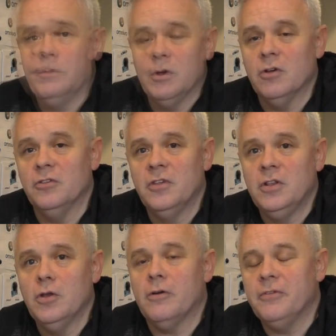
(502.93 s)
Because,
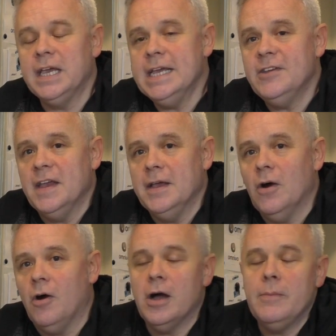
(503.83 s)
not forgetting,
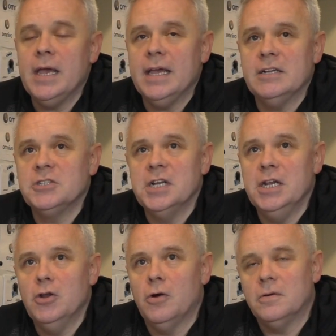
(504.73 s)
I'm
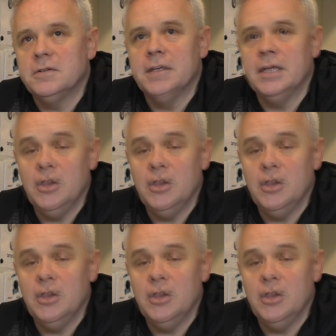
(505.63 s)
actually not